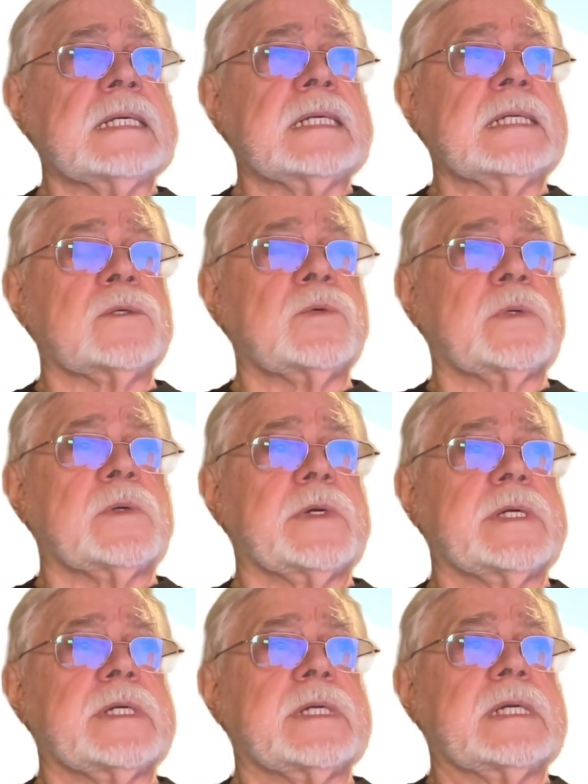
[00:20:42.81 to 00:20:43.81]

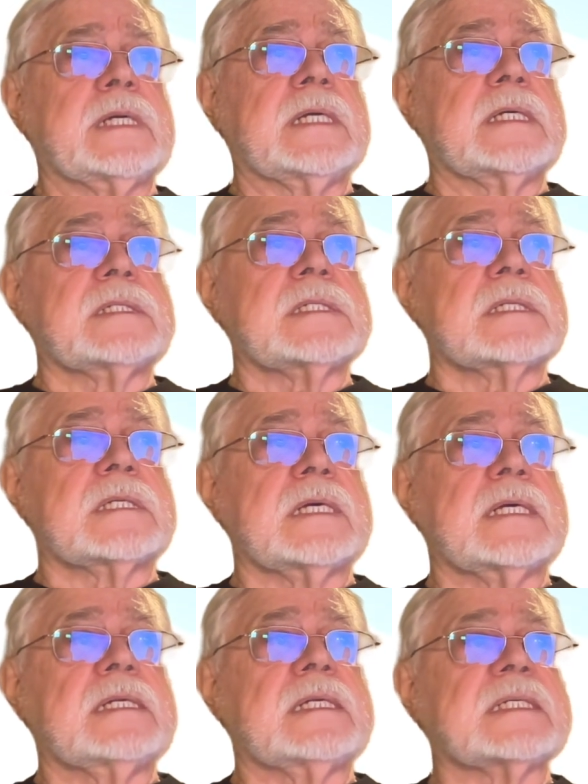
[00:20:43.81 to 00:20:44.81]
inquiry isn't
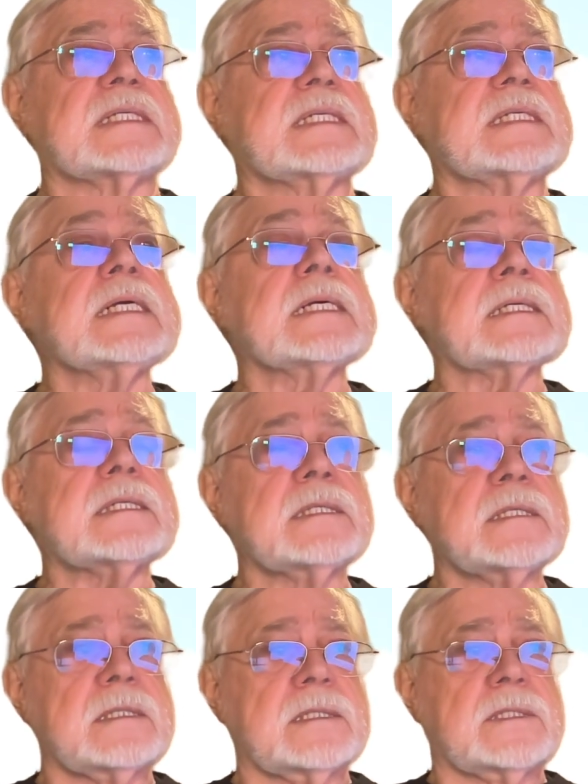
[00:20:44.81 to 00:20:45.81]
a distinct
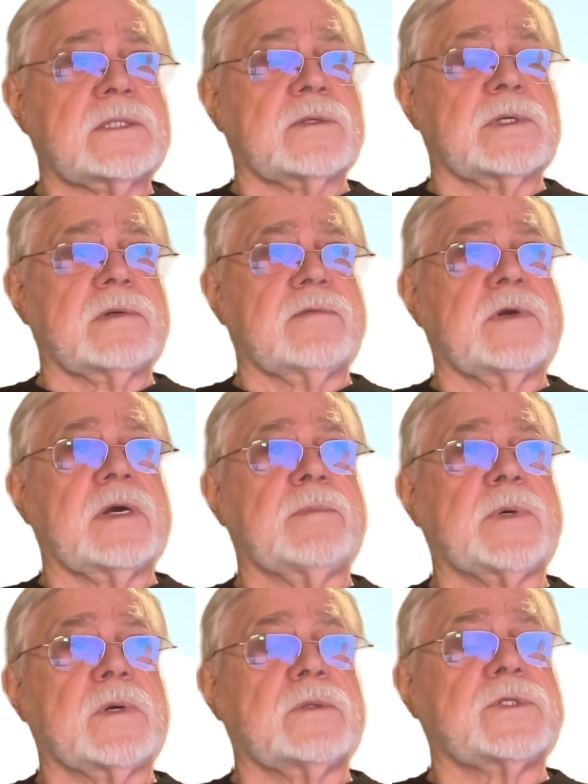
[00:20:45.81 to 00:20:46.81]
sort of
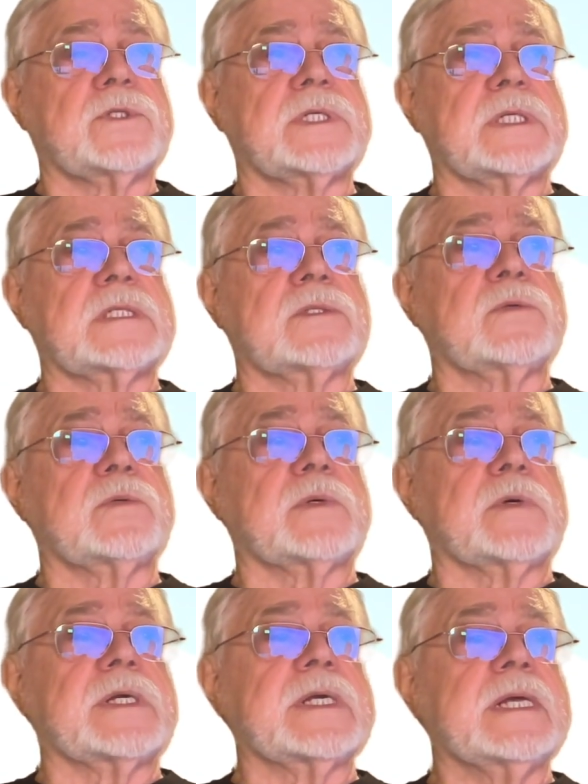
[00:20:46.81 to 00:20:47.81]
approach to
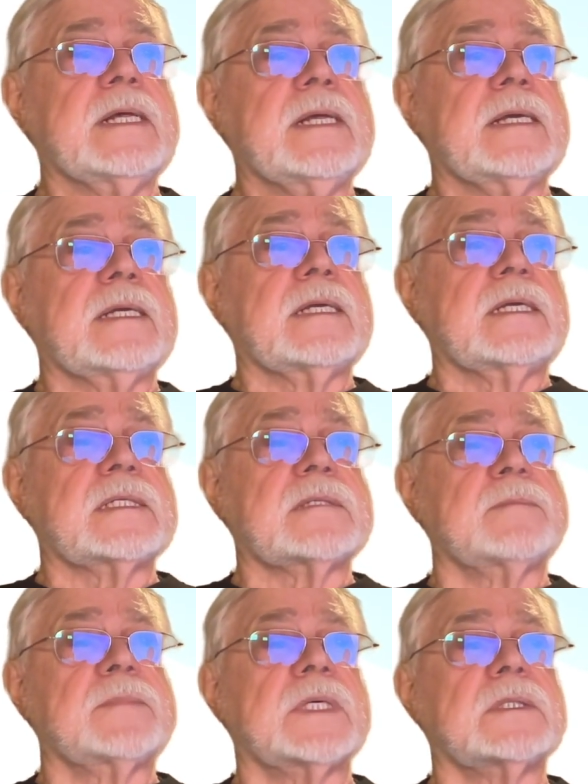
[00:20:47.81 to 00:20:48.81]
inquiry. It is a
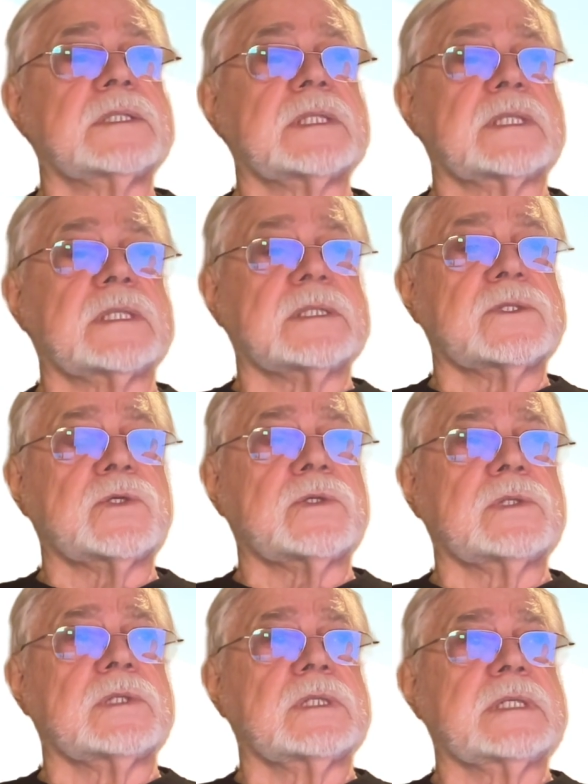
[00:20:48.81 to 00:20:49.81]

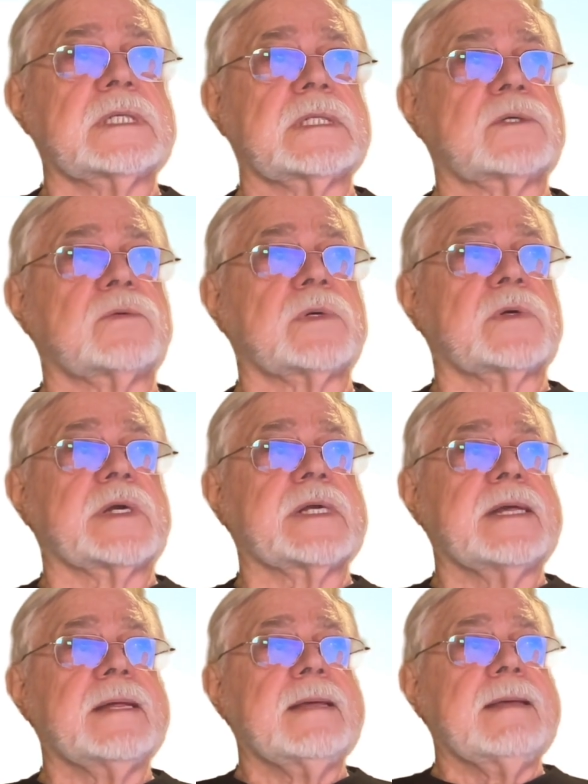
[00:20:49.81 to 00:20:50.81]
multicultural inquiry,
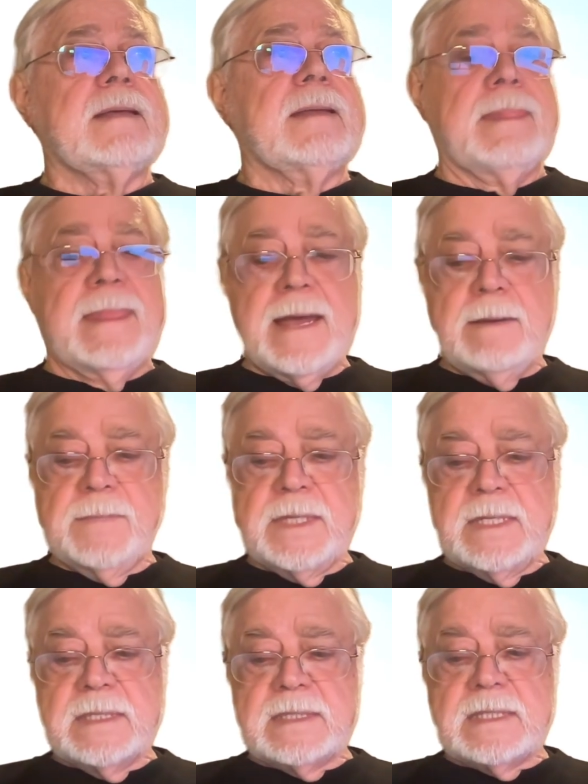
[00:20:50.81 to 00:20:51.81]
and that
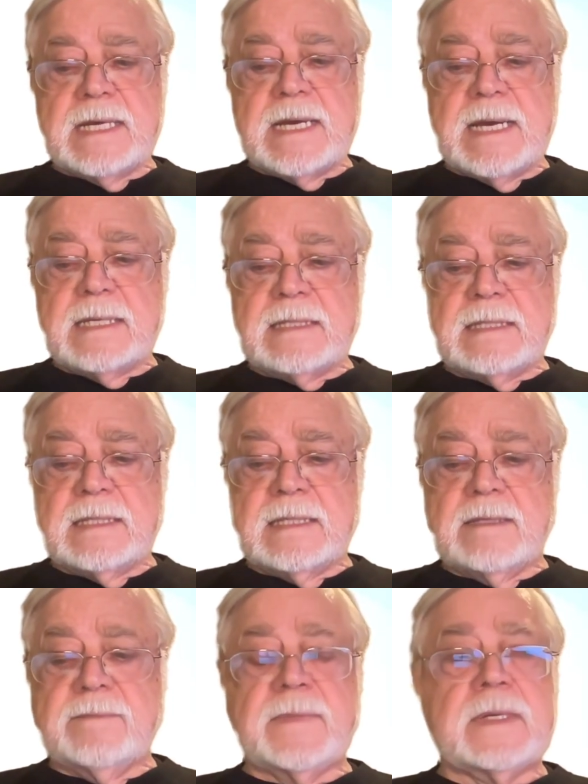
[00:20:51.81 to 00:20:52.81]
means that
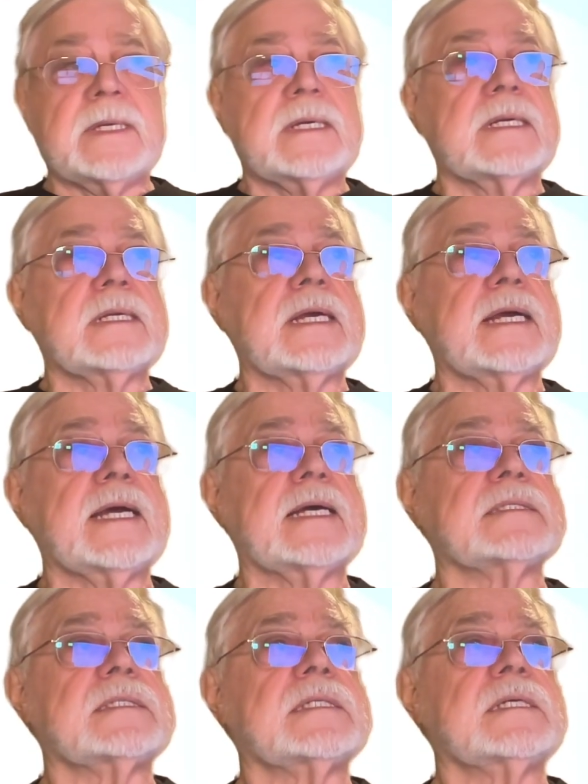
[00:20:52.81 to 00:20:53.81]
it
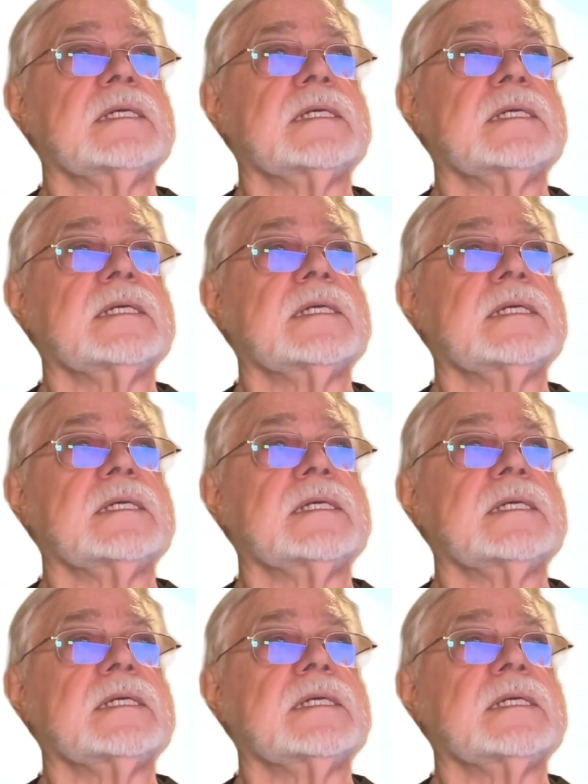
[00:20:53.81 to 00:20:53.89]
has